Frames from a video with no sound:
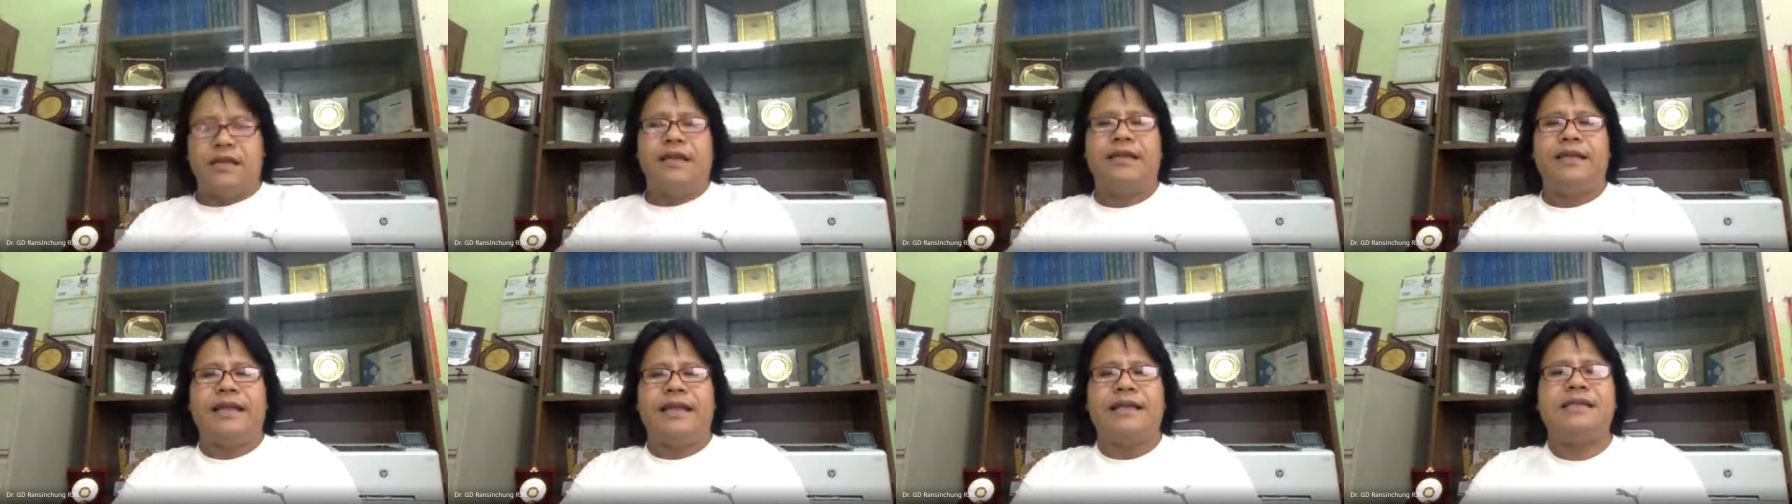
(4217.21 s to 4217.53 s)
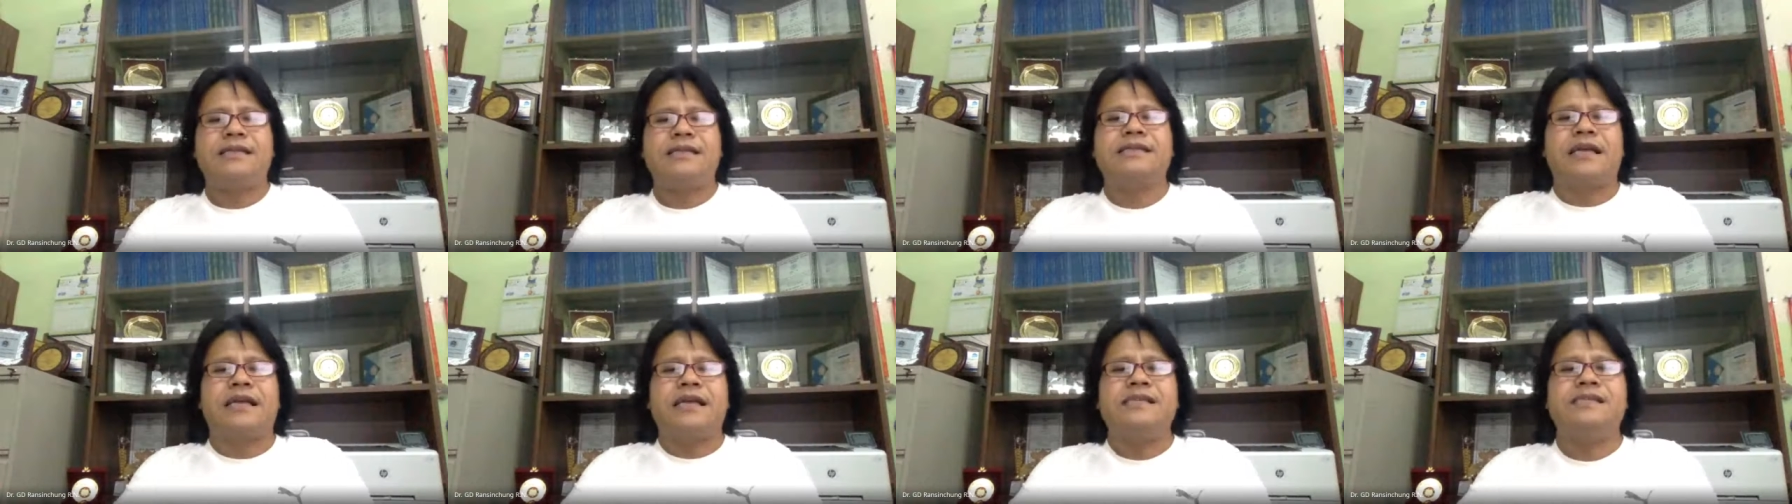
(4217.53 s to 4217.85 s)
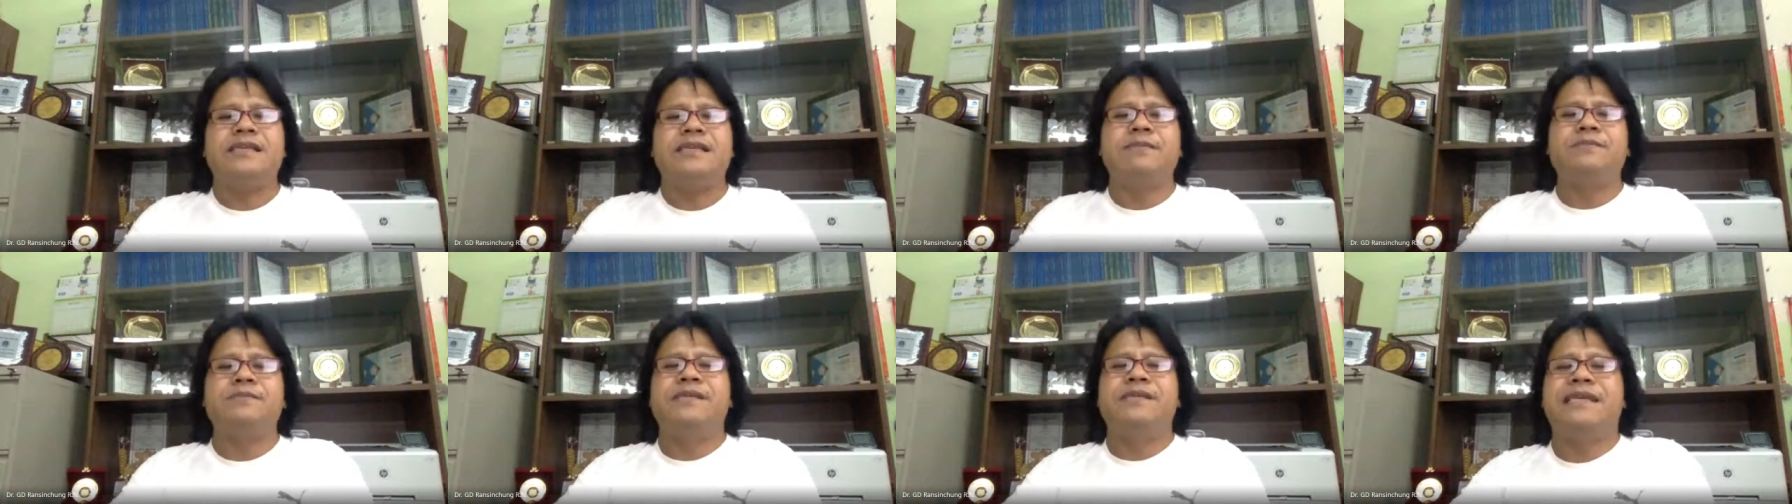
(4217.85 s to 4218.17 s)
that is
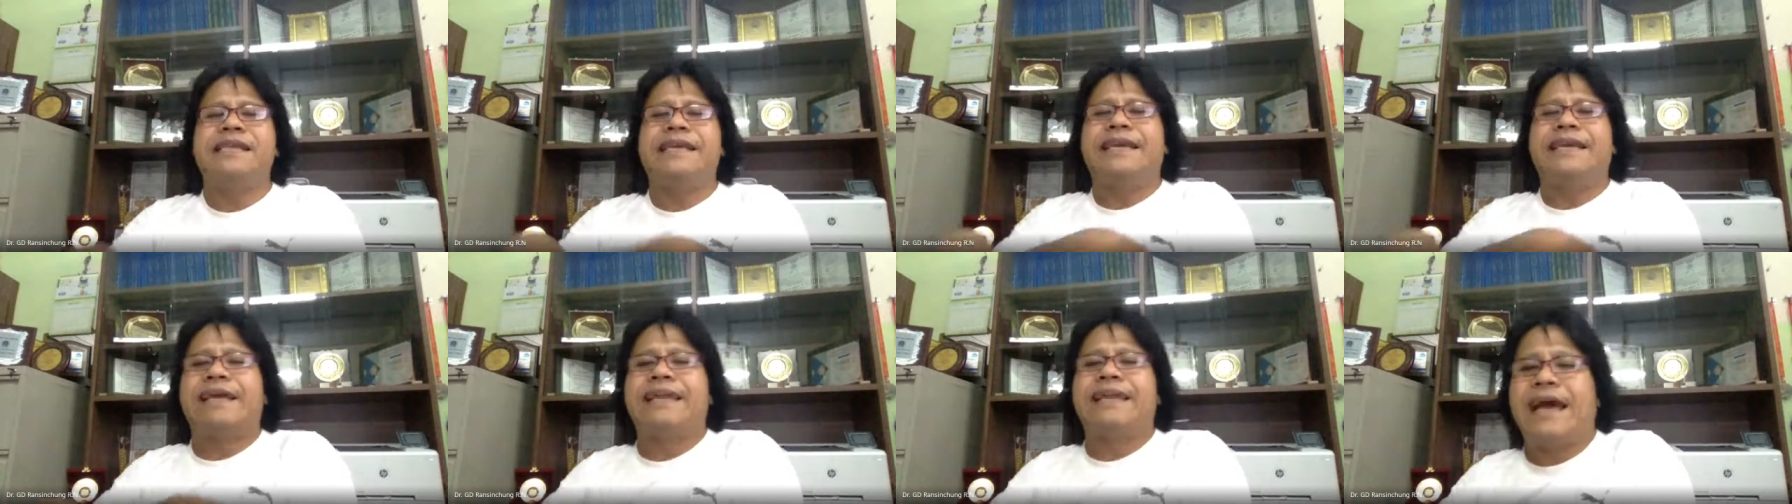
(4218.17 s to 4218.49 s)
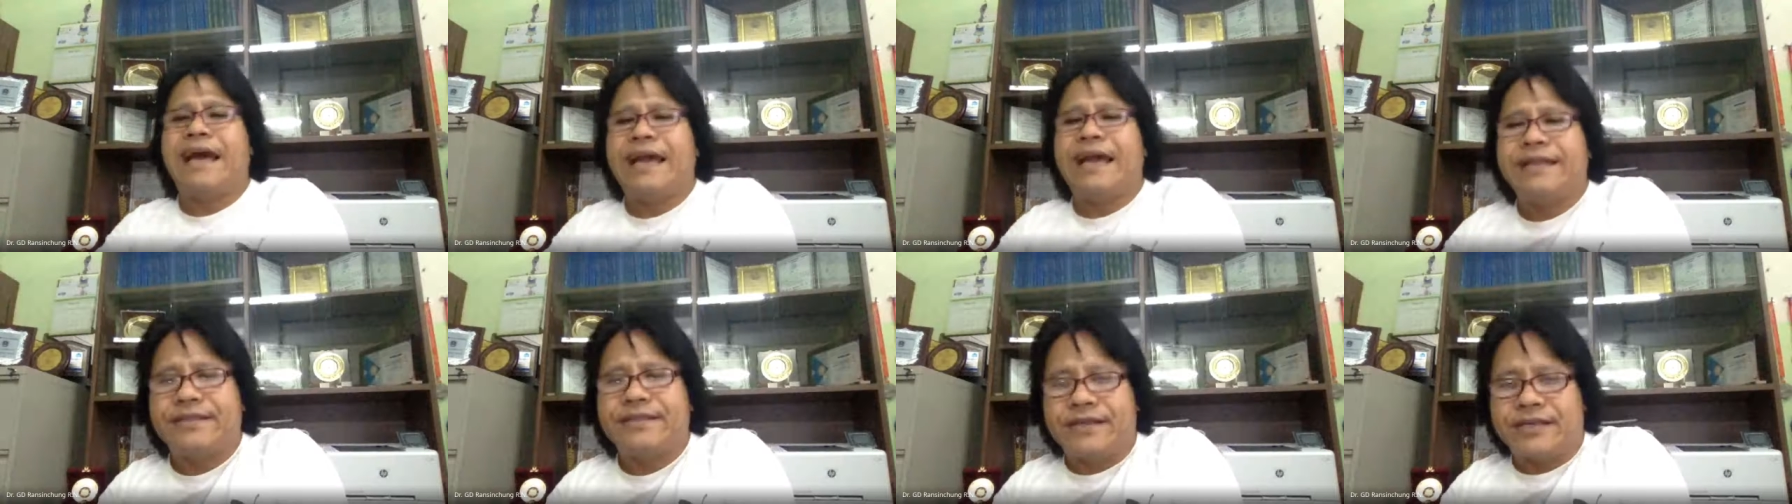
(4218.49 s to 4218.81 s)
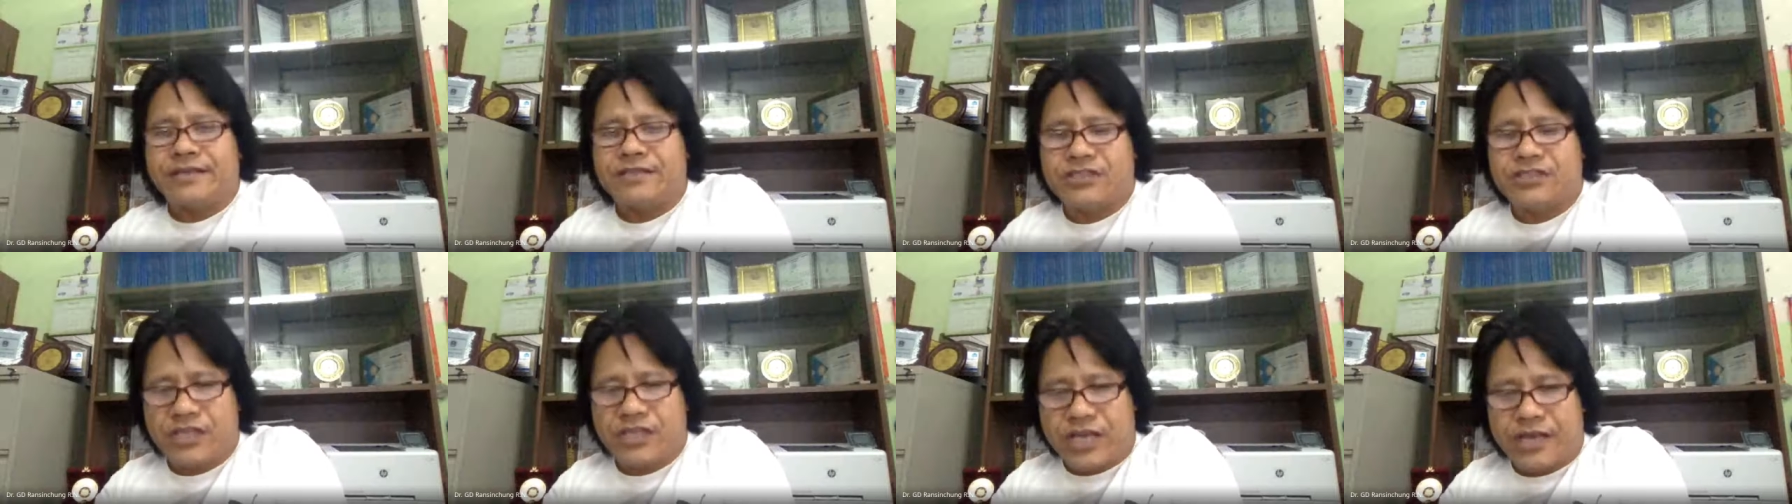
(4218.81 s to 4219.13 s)
calcium silicate
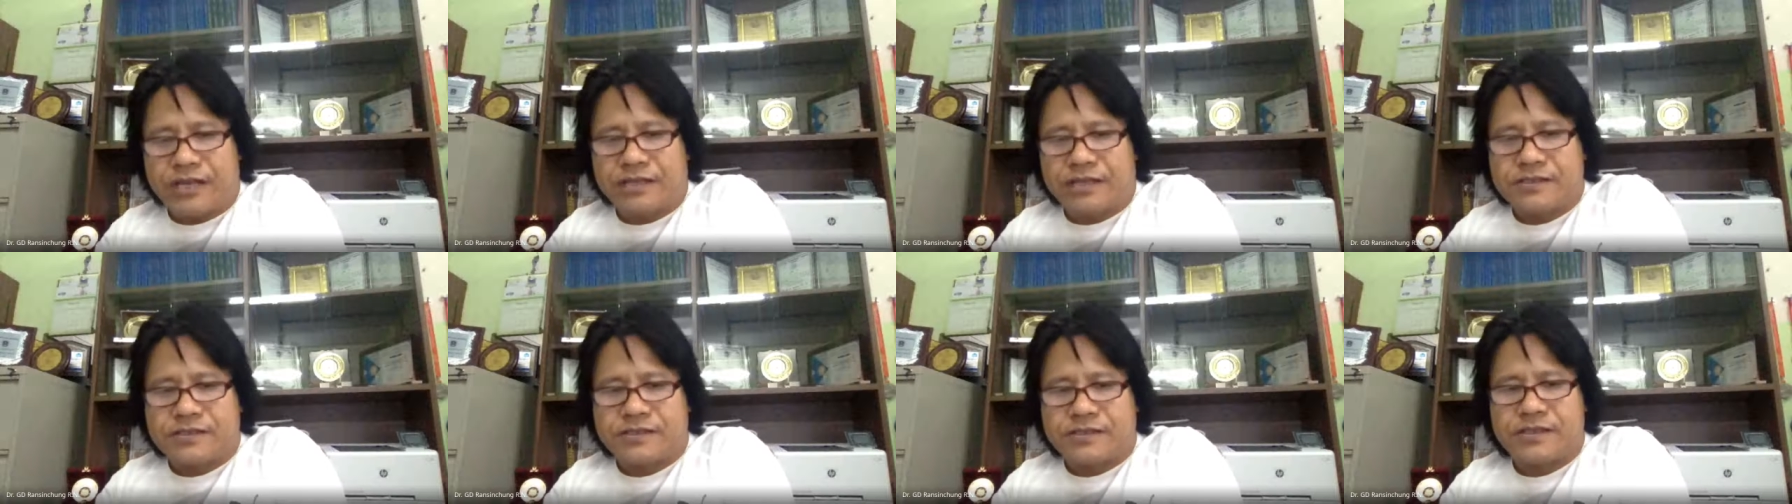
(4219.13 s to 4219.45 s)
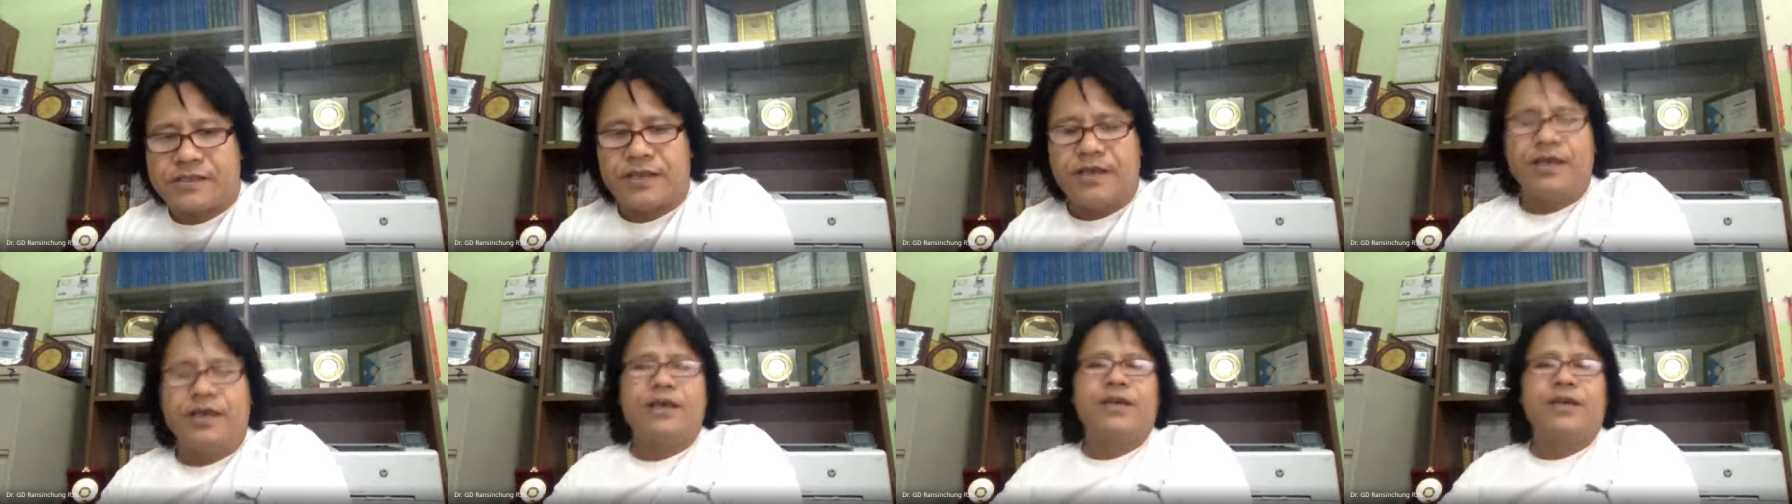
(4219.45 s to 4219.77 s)
hydrate gels.